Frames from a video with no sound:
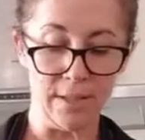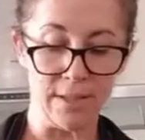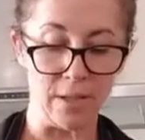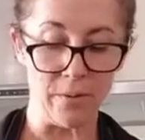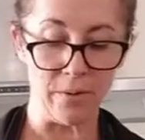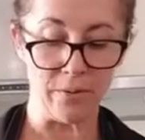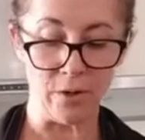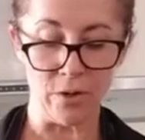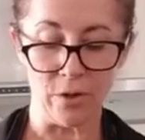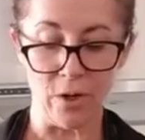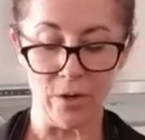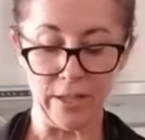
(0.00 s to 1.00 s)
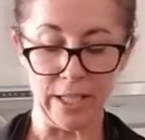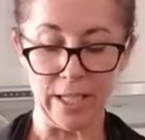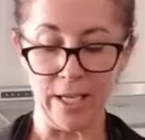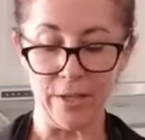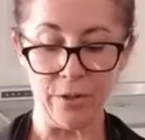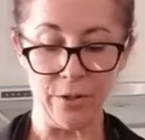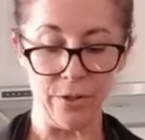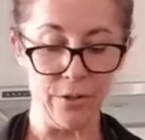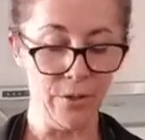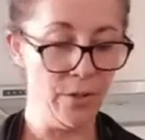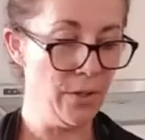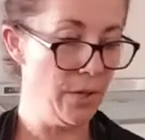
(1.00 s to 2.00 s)
so we've got oregano,
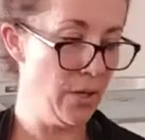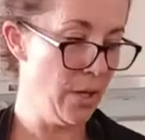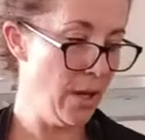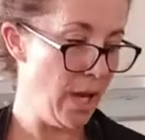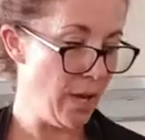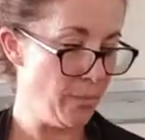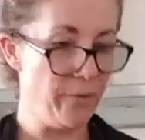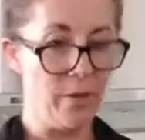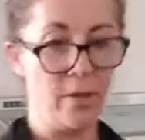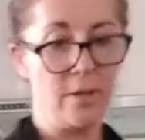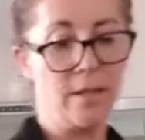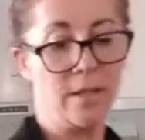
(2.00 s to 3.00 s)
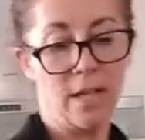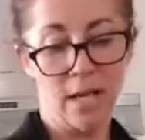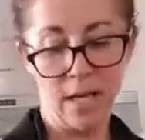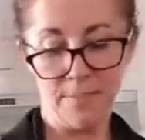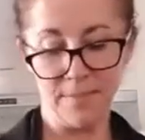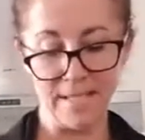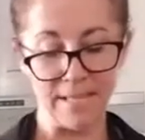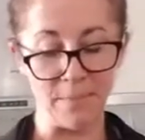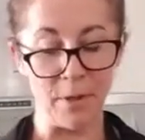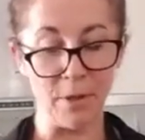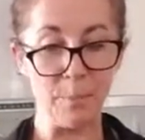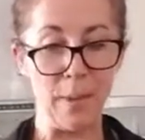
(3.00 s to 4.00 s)
and we've got
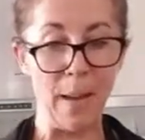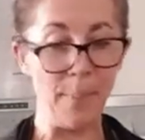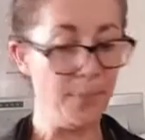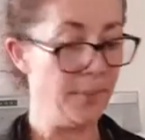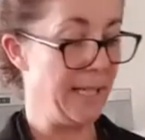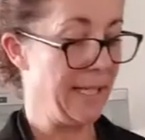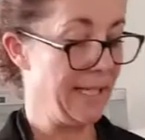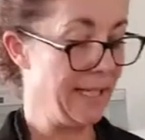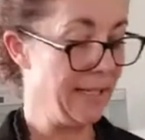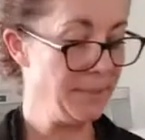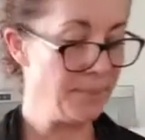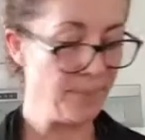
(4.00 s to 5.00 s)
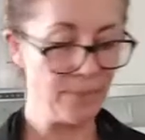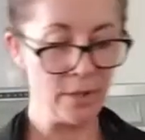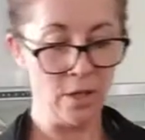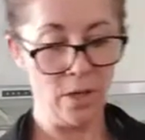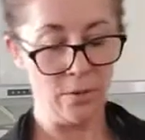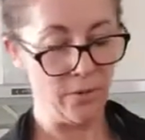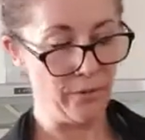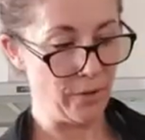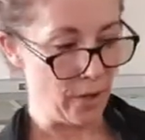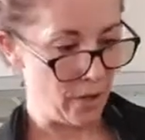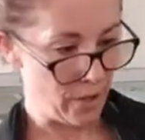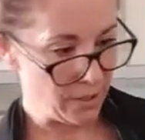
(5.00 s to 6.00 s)
smoked paprika, we've
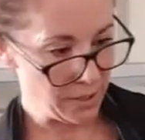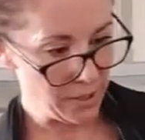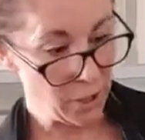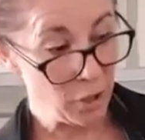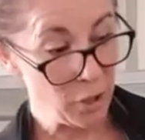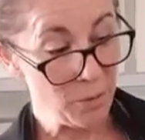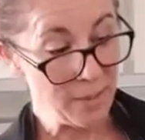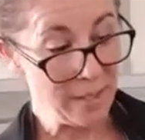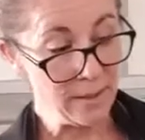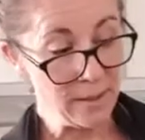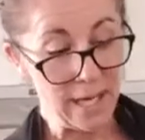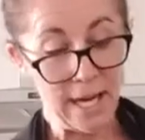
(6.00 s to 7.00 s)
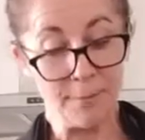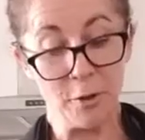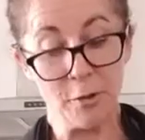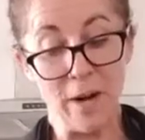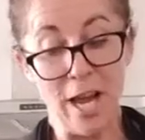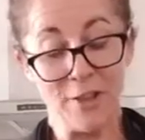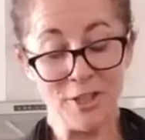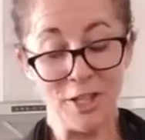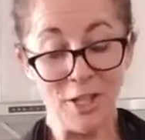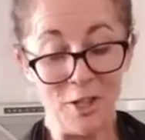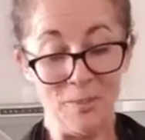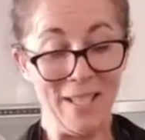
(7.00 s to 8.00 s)
got cumin, ground
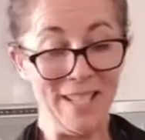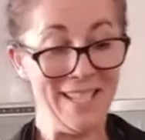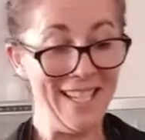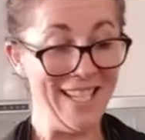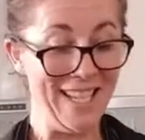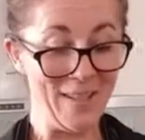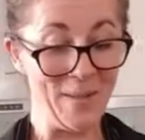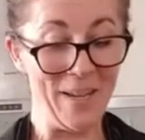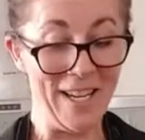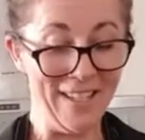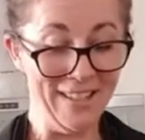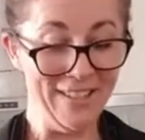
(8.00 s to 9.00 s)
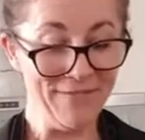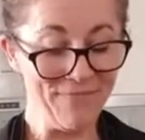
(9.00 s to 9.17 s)
cumin as well,